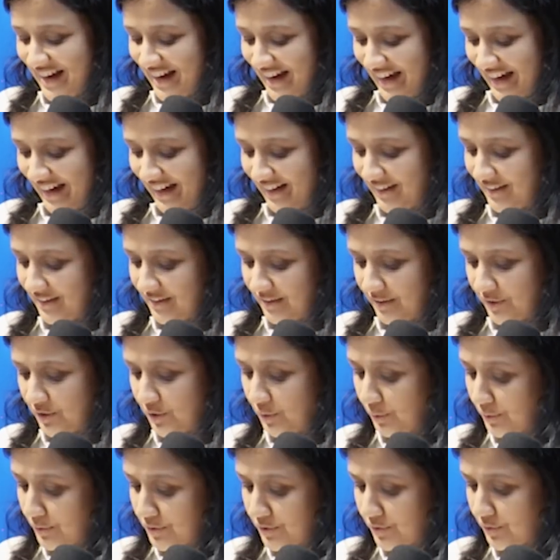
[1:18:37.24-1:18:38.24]
And
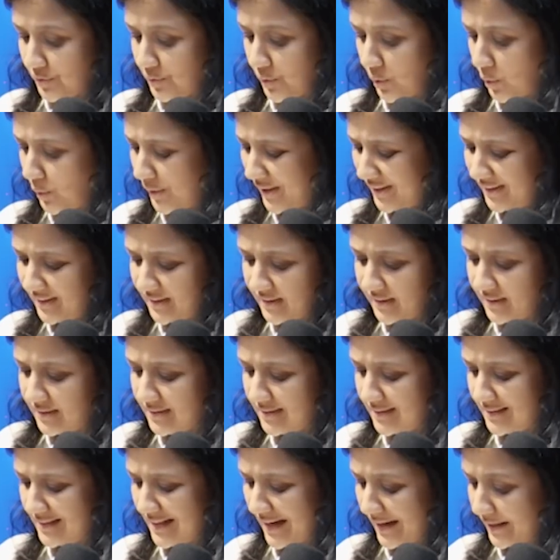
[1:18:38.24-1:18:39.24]
you also co-edited
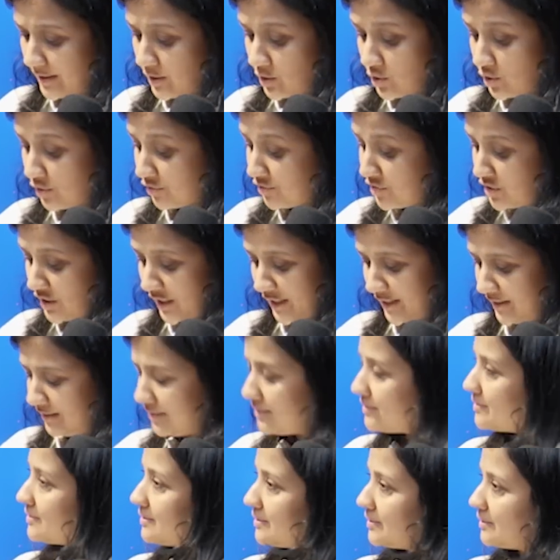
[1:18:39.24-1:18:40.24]
Science of
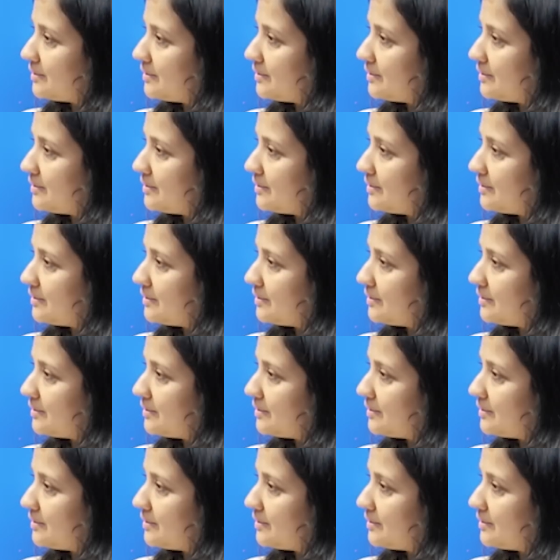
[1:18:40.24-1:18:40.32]
Giants.